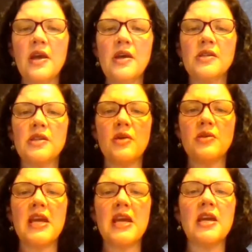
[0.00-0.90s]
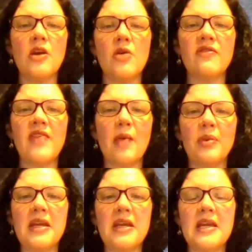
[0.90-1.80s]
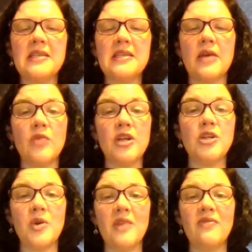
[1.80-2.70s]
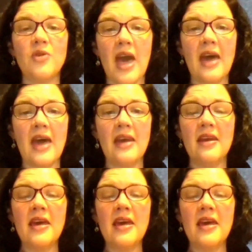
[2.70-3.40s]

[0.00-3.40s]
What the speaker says: So take note of that, please, and redo it if you can.